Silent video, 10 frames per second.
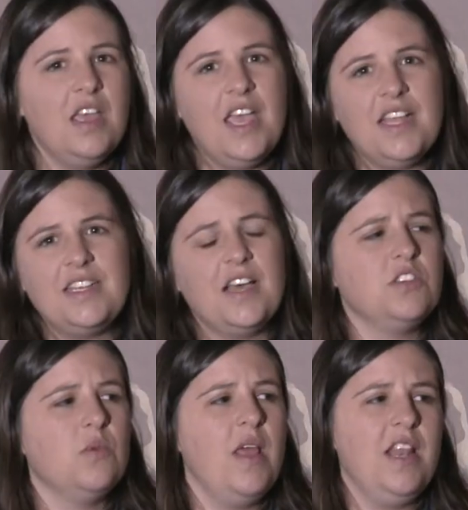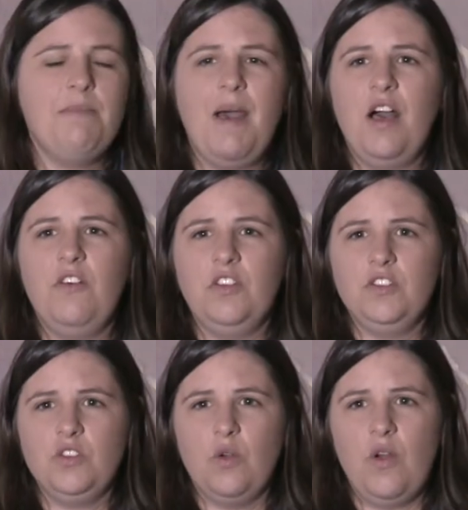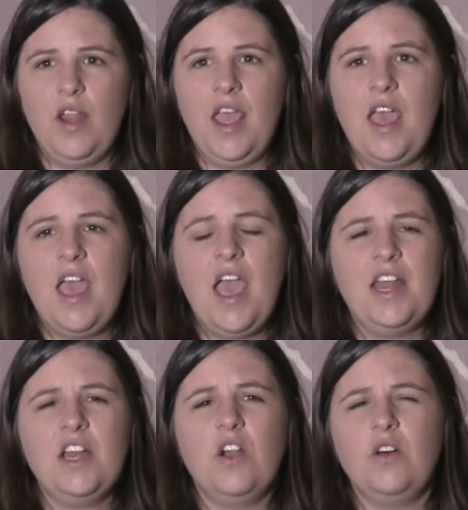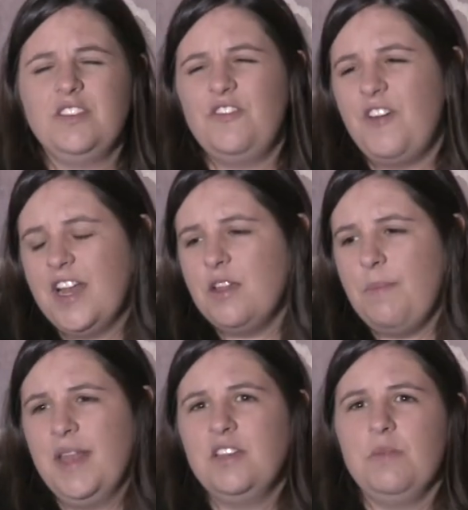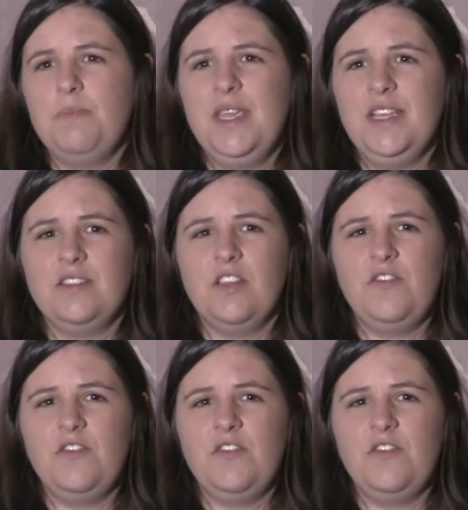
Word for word: it tells a really powerful story and it holds a fundamental piece of